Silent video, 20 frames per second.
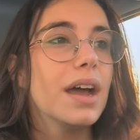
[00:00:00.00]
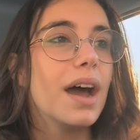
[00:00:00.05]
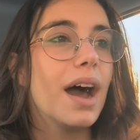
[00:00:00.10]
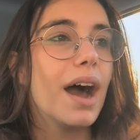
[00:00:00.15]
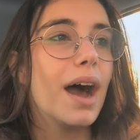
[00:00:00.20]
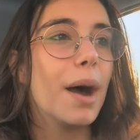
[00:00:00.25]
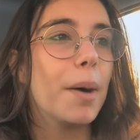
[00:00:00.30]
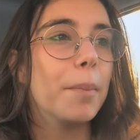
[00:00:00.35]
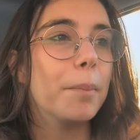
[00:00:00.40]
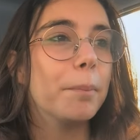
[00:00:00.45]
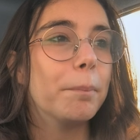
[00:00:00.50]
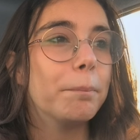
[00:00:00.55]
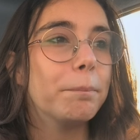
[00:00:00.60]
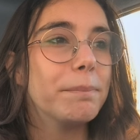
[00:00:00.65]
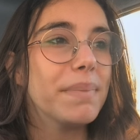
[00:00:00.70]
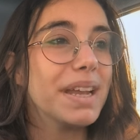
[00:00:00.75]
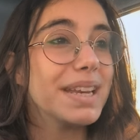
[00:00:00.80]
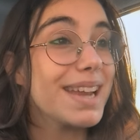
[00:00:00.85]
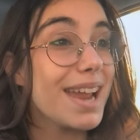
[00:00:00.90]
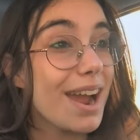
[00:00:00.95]
Um,
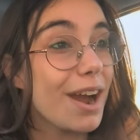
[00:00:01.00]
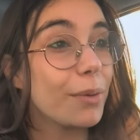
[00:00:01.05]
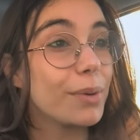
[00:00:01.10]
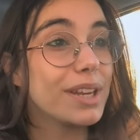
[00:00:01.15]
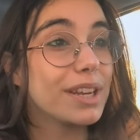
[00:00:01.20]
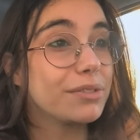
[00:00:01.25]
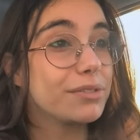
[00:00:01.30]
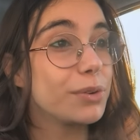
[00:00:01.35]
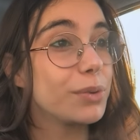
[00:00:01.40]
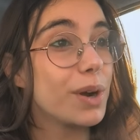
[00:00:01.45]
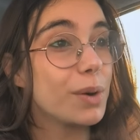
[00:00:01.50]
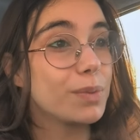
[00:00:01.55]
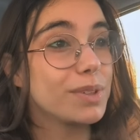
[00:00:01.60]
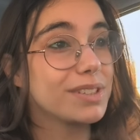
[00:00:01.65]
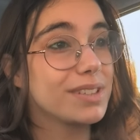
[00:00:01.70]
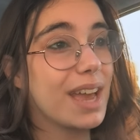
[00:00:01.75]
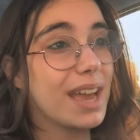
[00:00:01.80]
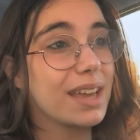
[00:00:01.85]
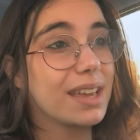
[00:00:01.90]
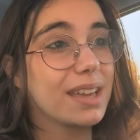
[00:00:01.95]
and yeah, when everyone
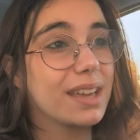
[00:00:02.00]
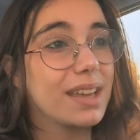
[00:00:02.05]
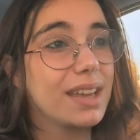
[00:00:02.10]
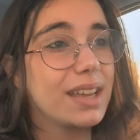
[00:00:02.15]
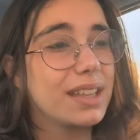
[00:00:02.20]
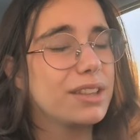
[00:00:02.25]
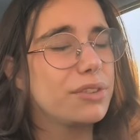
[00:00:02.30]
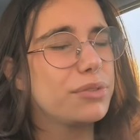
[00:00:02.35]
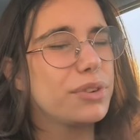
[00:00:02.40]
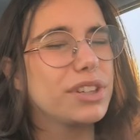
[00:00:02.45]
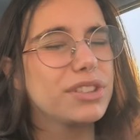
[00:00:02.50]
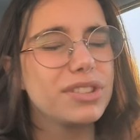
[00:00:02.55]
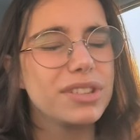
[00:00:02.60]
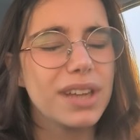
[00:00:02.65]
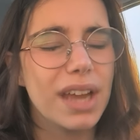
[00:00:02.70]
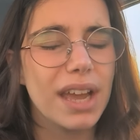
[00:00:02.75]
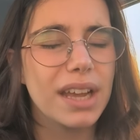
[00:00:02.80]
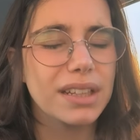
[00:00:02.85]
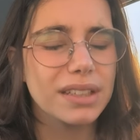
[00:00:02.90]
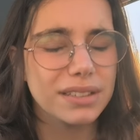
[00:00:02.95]
was like, the French
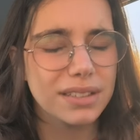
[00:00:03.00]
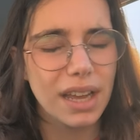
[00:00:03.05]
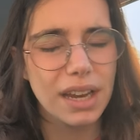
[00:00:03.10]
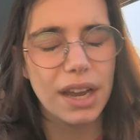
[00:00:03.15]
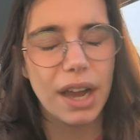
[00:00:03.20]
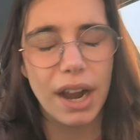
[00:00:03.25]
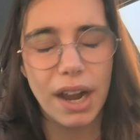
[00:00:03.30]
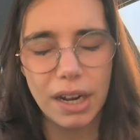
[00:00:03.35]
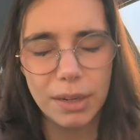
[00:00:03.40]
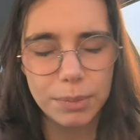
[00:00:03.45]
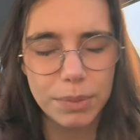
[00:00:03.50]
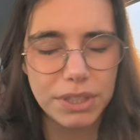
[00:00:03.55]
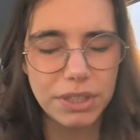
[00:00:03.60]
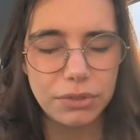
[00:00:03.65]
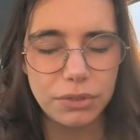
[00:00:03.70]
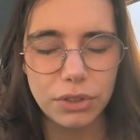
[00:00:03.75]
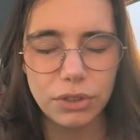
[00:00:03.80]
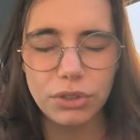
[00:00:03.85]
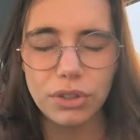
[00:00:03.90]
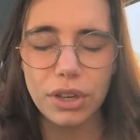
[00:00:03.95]
inhale is kind of hard, but
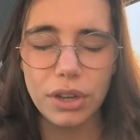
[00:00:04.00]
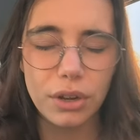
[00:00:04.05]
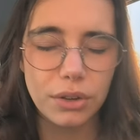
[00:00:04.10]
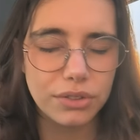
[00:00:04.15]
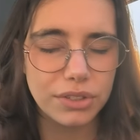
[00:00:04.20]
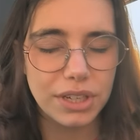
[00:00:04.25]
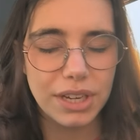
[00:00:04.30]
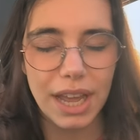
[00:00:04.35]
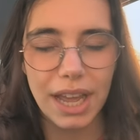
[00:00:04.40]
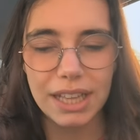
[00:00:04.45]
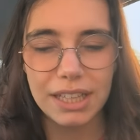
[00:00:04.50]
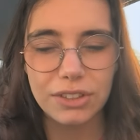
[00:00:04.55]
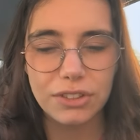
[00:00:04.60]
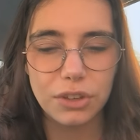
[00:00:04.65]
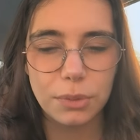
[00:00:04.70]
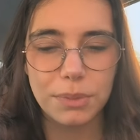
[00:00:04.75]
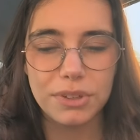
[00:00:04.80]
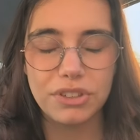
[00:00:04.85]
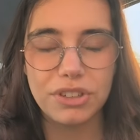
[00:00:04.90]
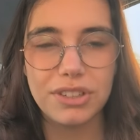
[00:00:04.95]
if you do the ghost inhale, it's
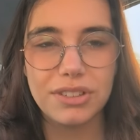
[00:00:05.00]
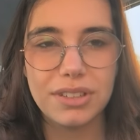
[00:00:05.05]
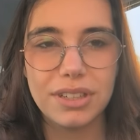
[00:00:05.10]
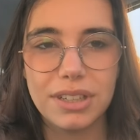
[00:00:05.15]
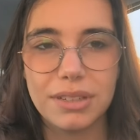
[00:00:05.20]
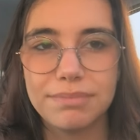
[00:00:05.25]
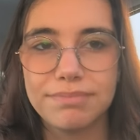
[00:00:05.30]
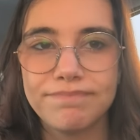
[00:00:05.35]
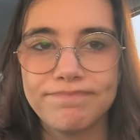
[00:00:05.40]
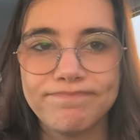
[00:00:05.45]
so much easier.